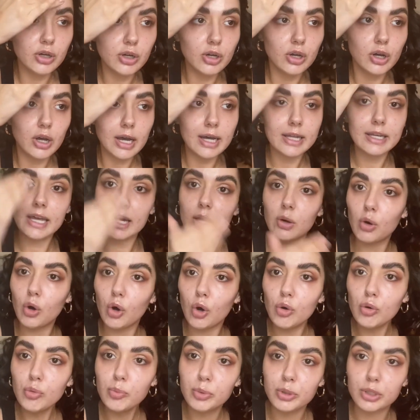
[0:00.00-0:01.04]
are now
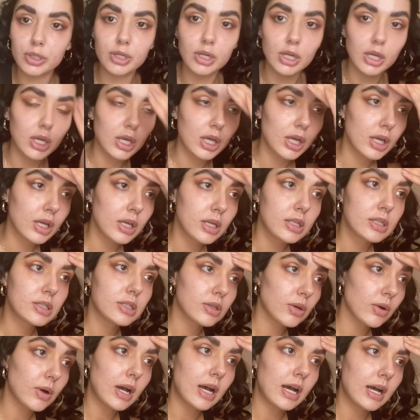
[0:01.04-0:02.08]
open. So
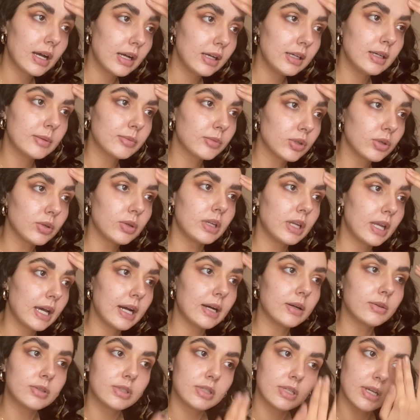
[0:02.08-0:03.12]
I am going
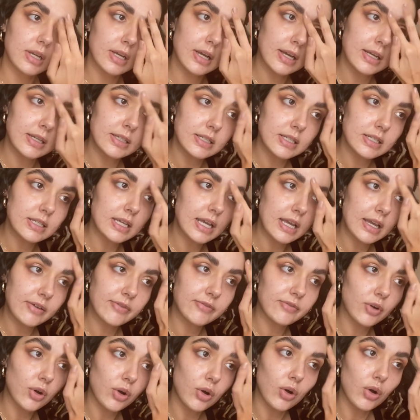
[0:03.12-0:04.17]
out today
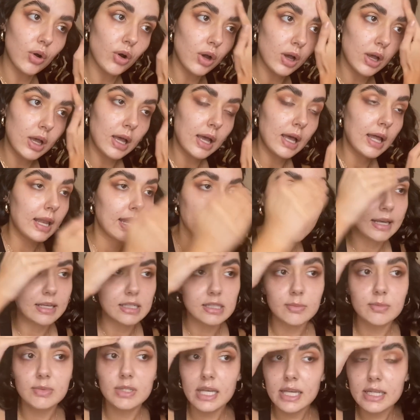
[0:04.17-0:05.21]
for like some
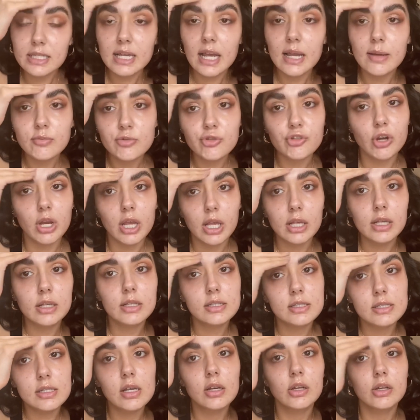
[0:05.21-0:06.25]
daytime drinks.
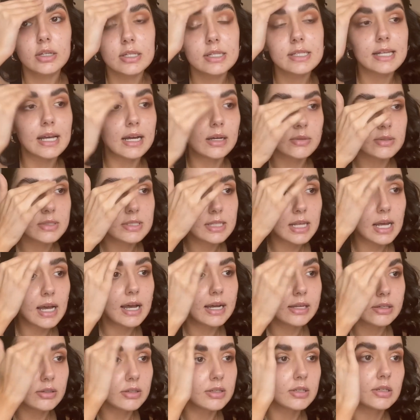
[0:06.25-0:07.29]
I'm gonna sit outside, I'm
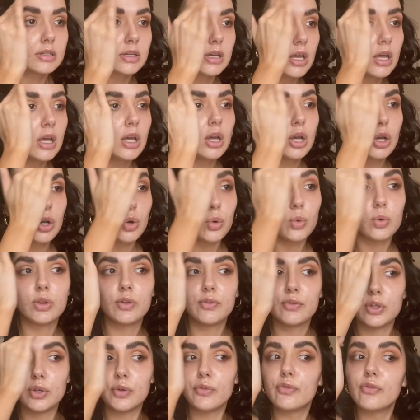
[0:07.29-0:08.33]
gonna go with a few
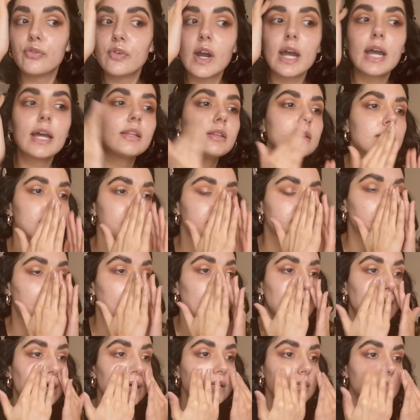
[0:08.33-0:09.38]
friends,
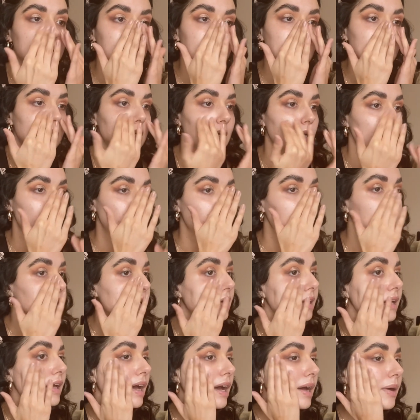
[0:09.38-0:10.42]
and
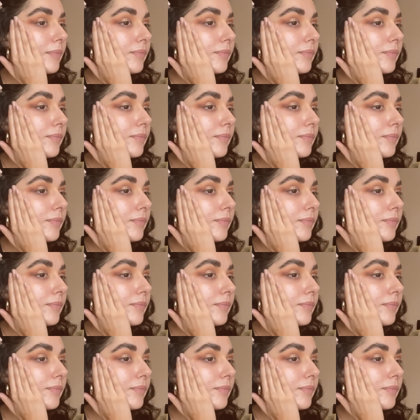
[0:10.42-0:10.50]
yeah,